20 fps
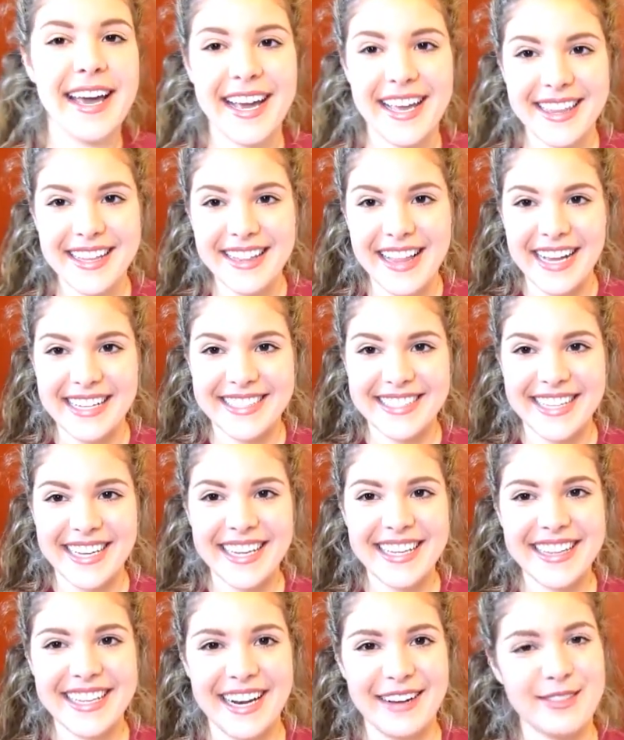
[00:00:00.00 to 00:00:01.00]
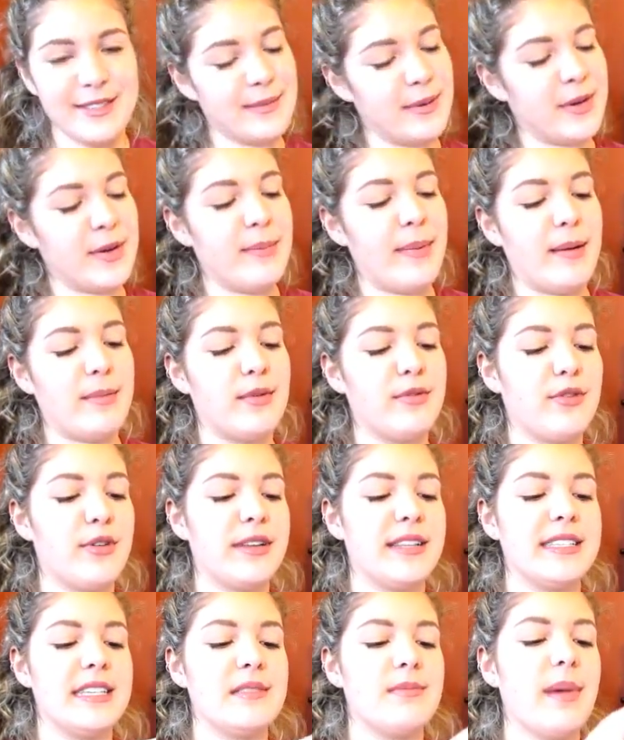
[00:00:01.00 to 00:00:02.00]
And the last thing that I've spoken about
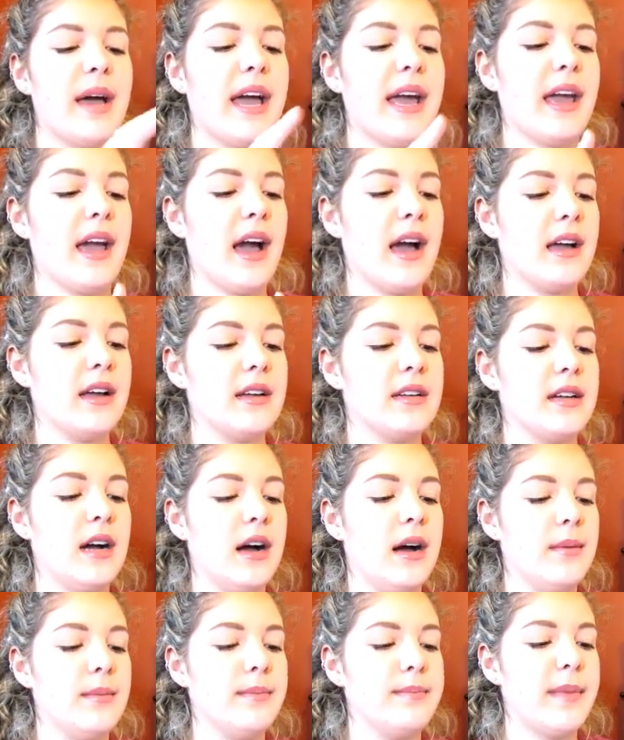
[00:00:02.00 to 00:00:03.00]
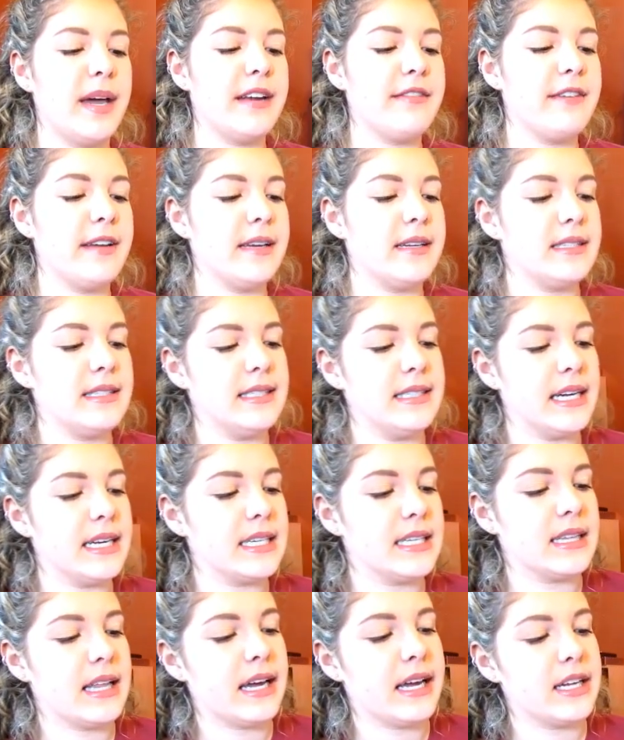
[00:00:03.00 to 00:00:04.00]
before, this is my Benefit
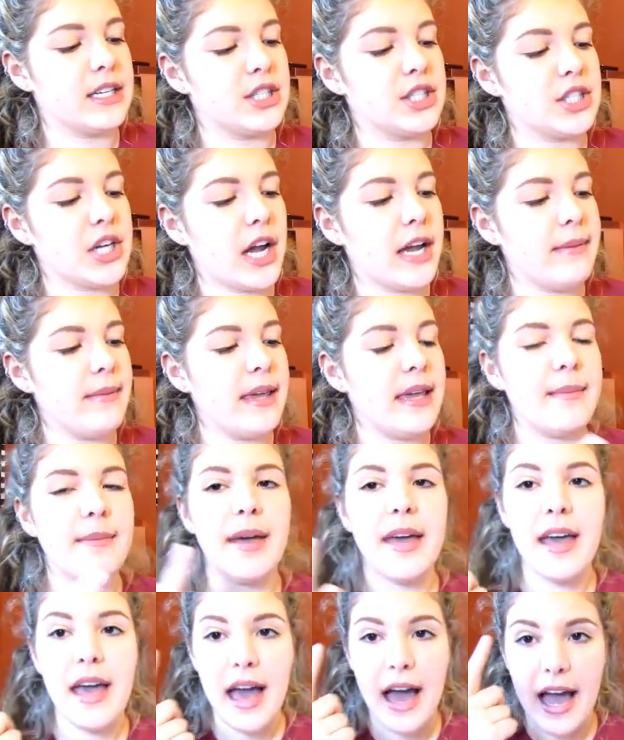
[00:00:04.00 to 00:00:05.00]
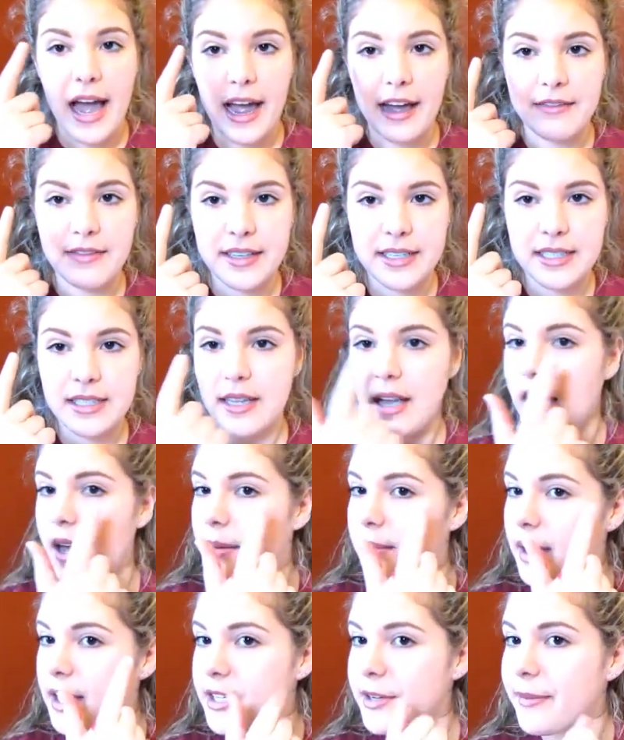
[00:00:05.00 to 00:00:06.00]
Dandelion Shy Beam. I have this
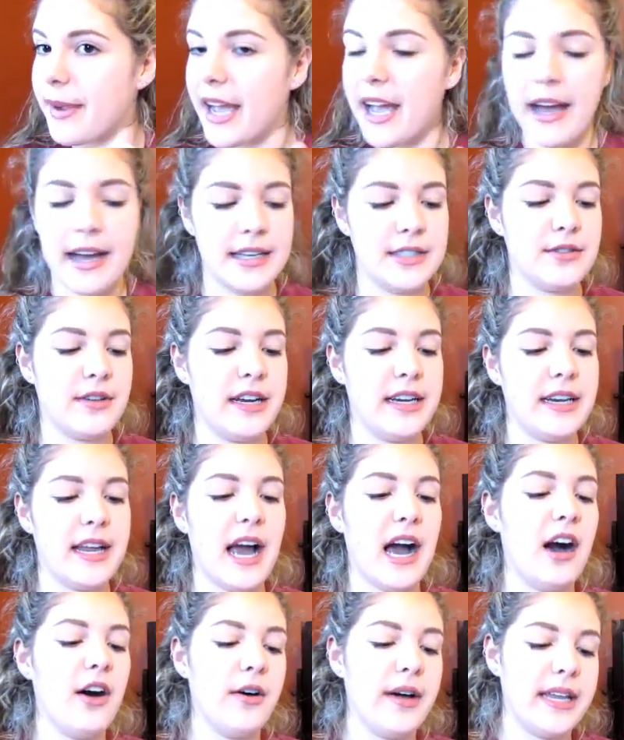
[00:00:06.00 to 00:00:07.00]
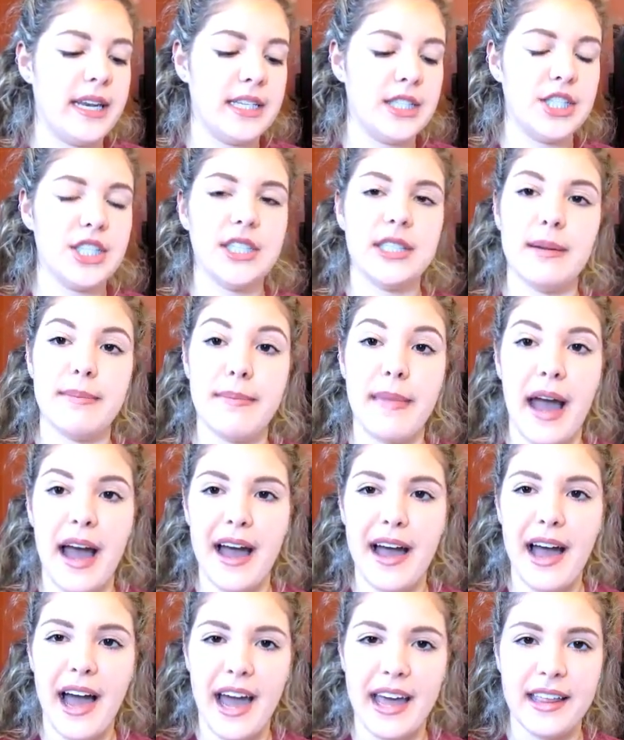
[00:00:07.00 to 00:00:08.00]
under my eyes right now, and it's just a
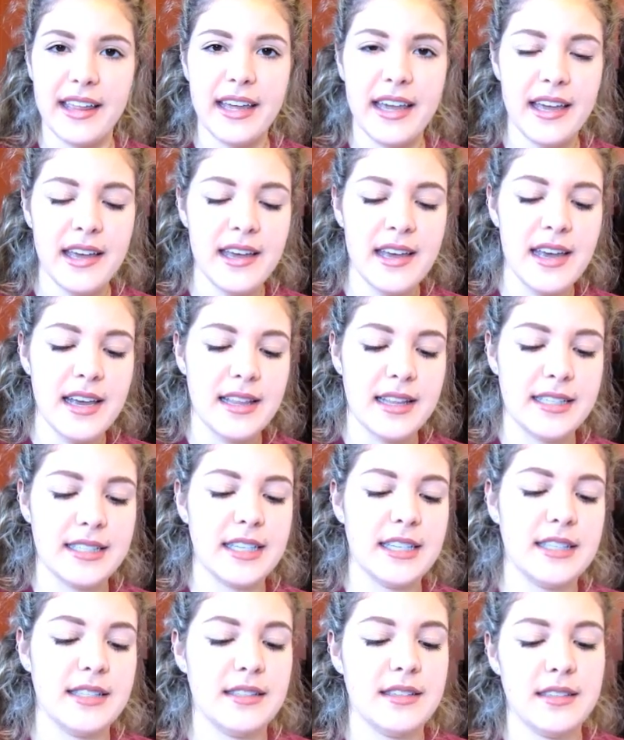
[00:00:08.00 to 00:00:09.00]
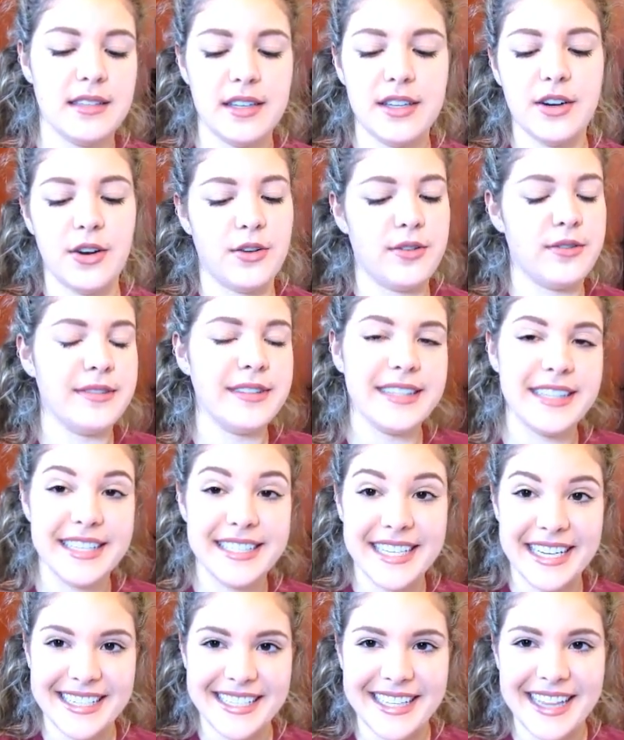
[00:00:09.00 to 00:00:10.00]
matte highlight. This is, you know, the
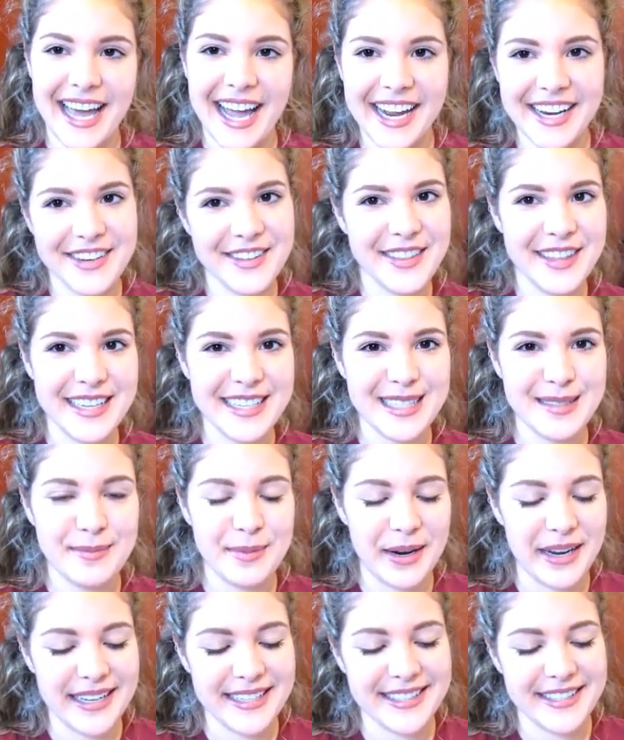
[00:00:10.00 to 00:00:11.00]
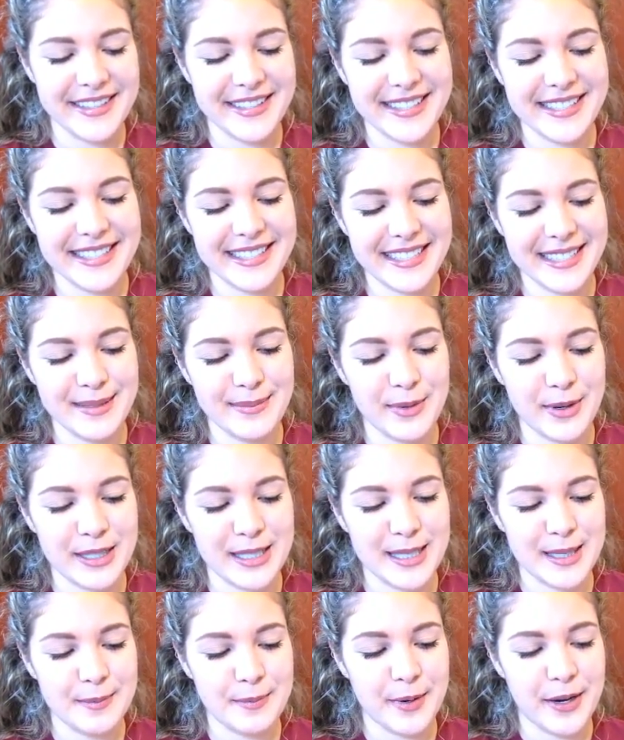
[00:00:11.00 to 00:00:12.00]
dandelion, you think spring, so this is just more
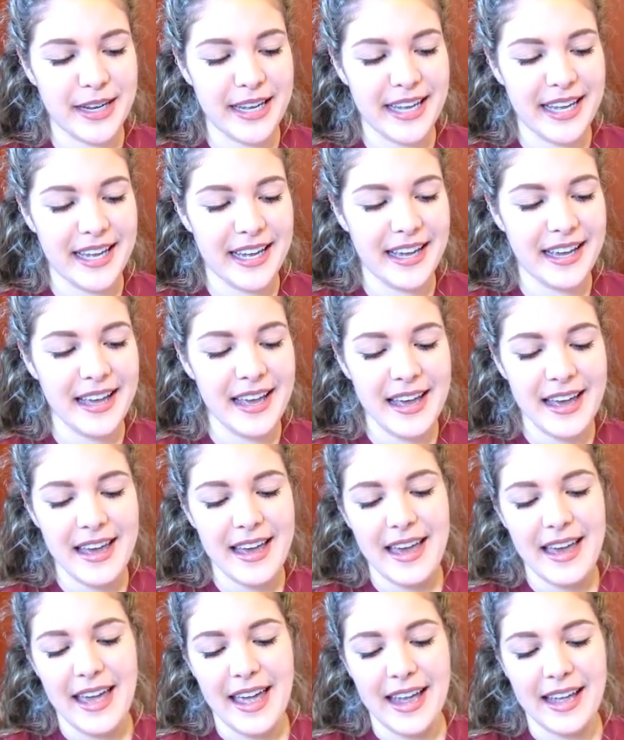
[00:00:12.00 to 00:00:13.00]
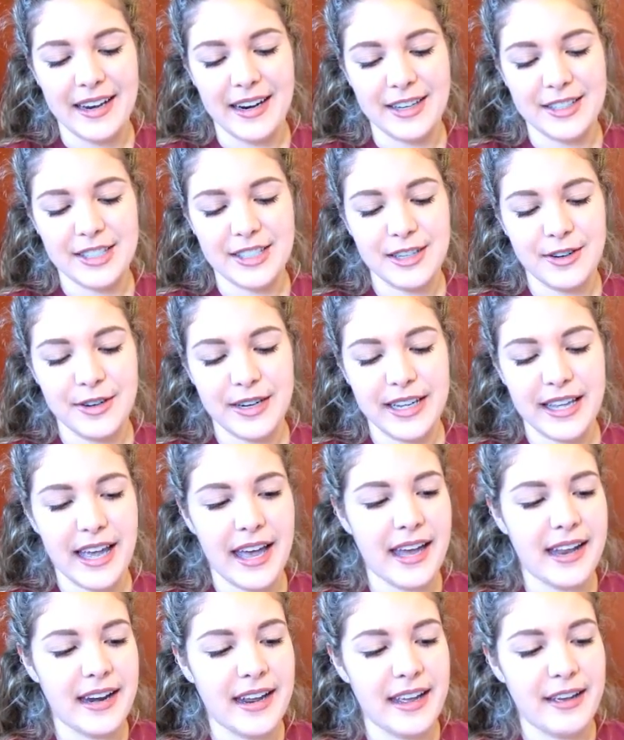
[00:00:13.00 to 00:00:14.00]
springy, and I'll show it
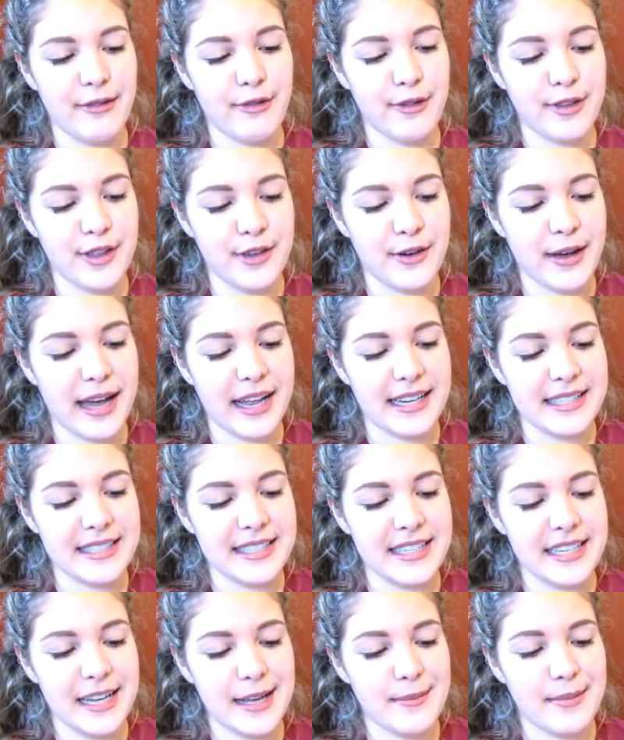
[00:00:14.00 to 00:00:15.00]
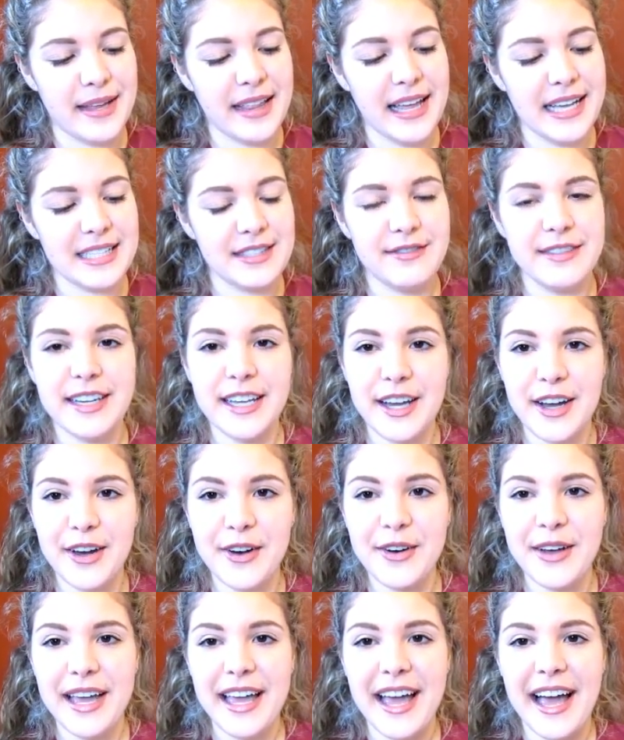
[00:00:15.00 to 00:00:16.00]
again if you haven't seen it in my last
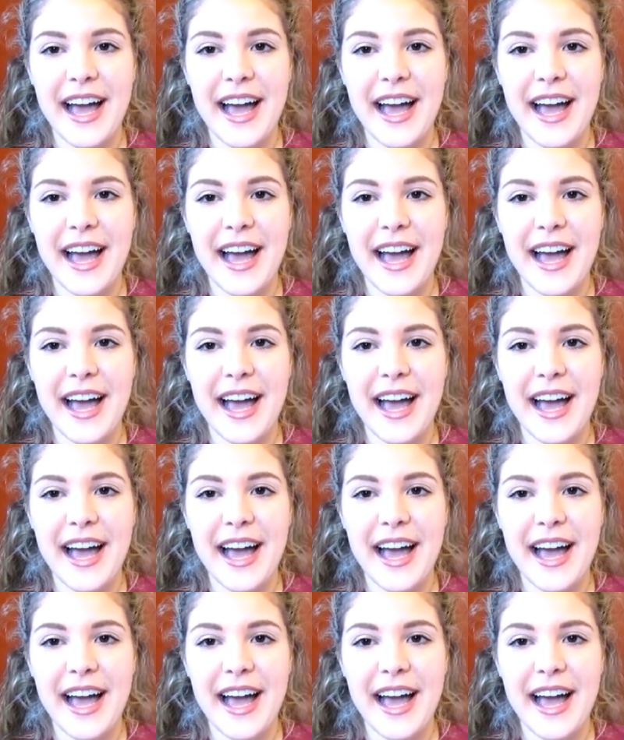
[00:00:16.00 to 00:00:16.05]
video.